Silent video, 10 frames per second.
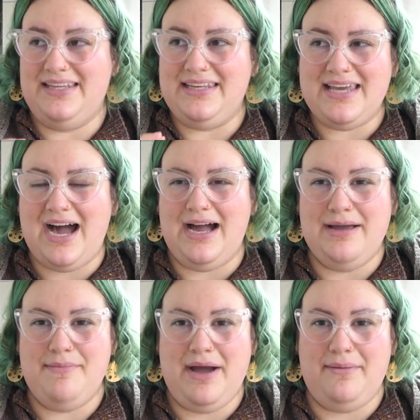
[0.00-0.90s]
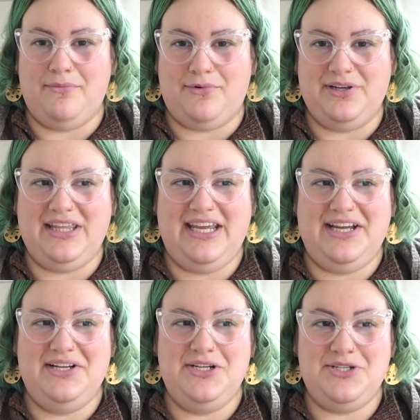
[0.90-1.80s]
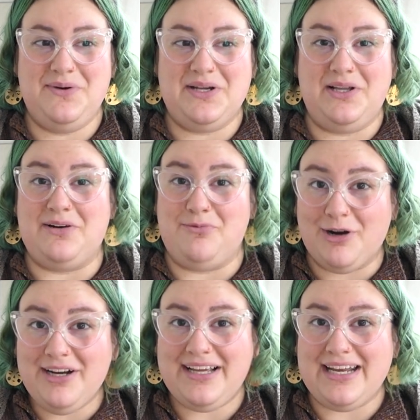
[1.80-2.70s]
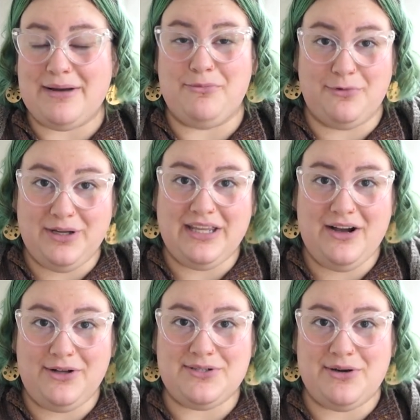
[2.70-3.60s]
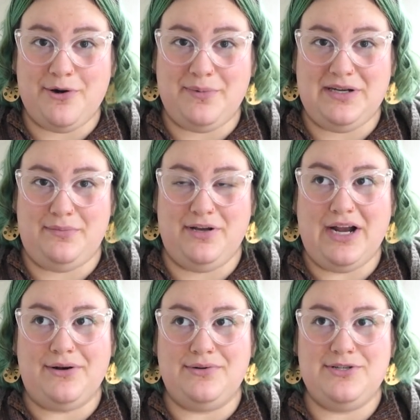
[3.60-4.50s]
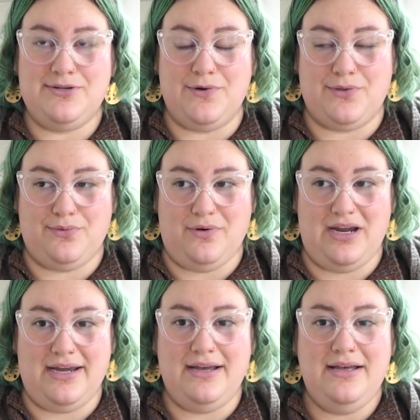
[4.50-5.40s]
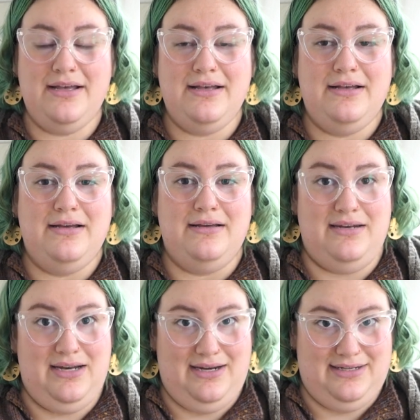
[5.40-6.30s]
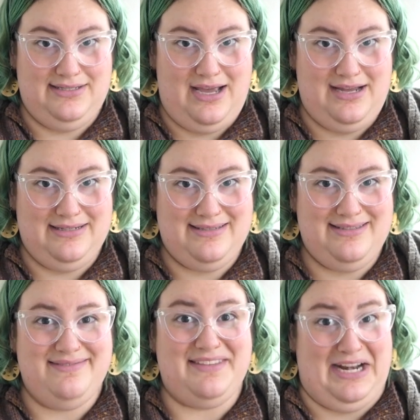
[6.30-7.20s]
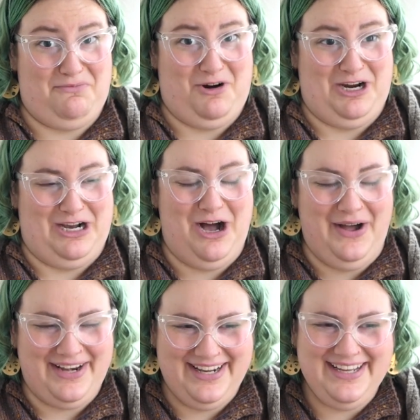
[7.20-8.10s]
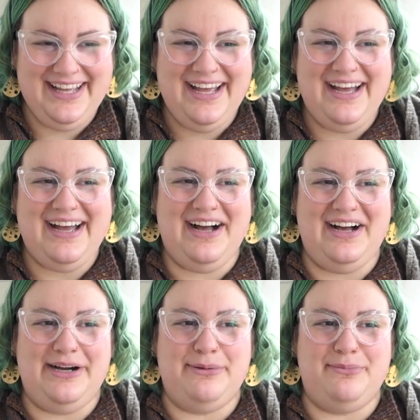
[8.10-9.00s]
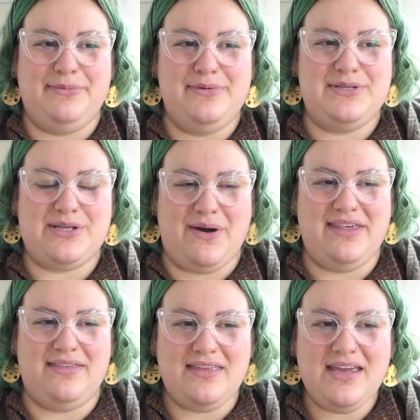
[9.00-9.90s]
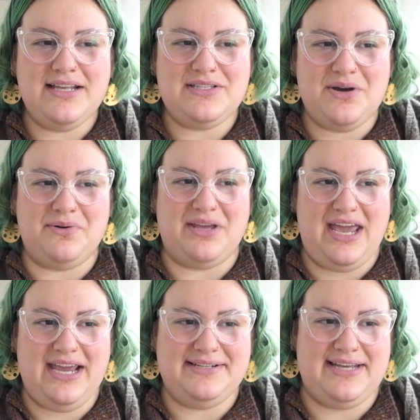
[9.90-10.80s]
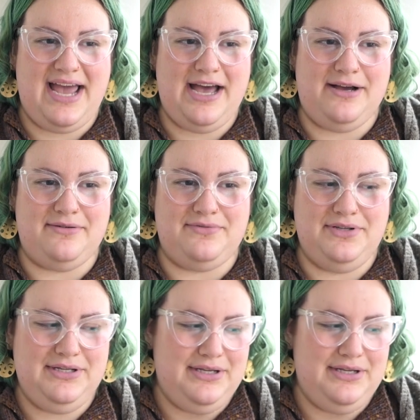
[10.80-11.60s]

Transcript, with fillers: Yeah, I'm really doing a lot of work, and I'm really also hoping to put out 2 or 3 knitting designs that I'm working on. So I think it's okay to have